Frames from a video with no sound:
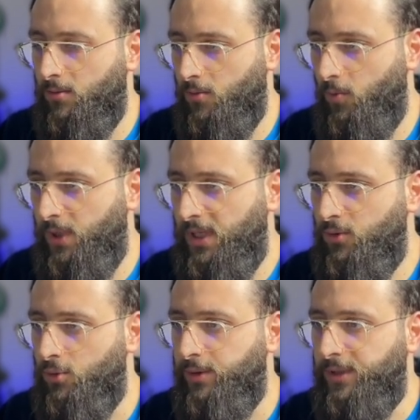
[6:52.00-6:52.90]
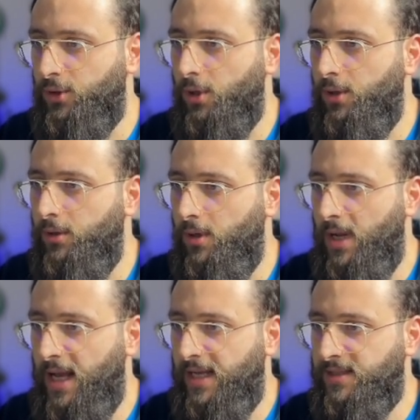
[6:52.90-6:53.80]
need to return
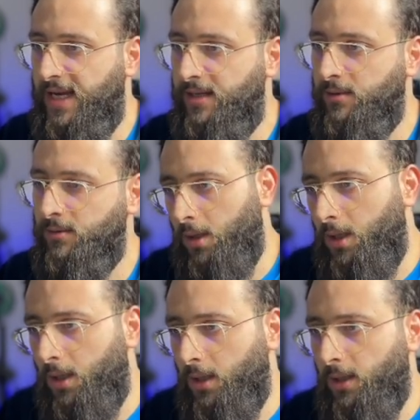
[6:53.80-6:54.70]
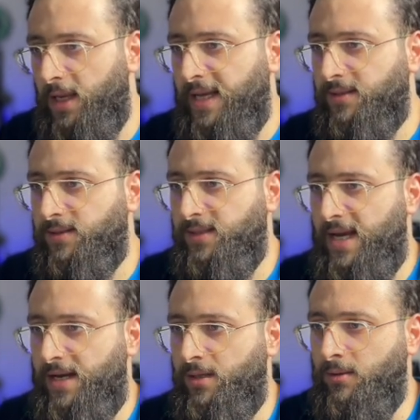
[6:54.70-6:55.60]
a tenant, get
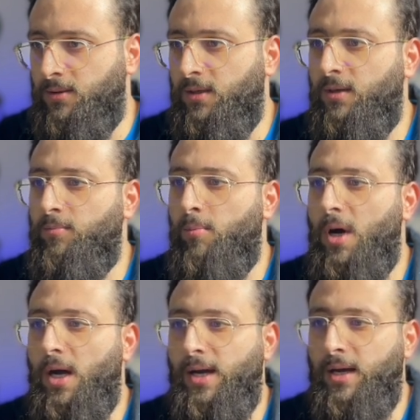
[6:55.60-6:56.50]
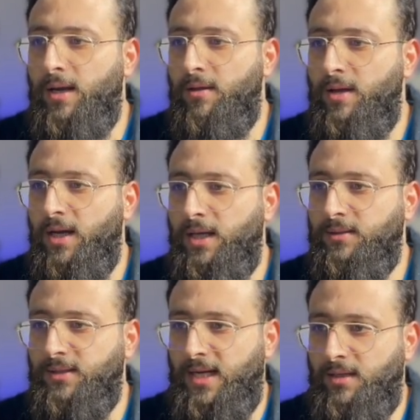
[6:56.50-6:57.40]
tenant by the
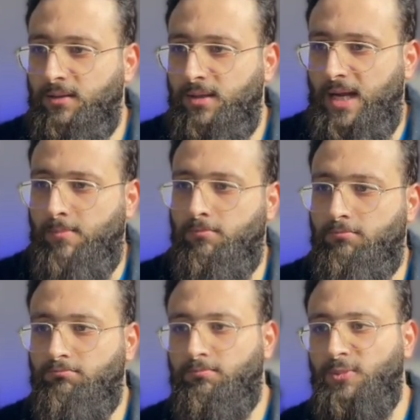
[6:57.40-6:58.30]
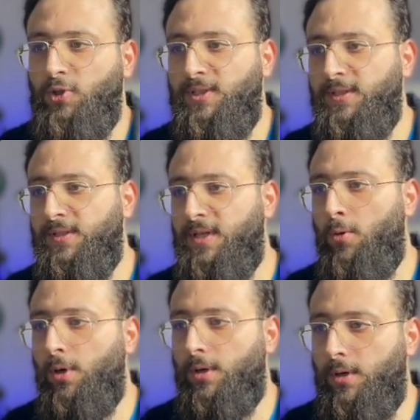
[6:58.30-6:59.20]
tenant name. So this is
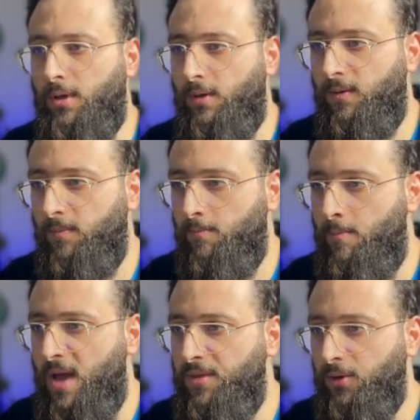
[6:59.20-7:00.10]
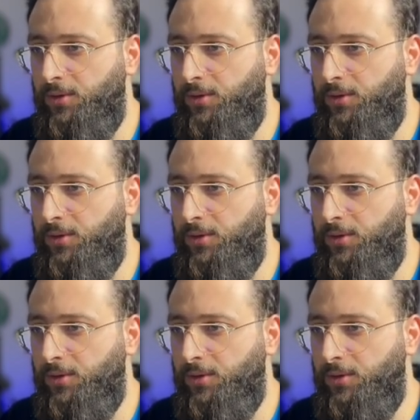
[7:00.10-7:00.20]
our method,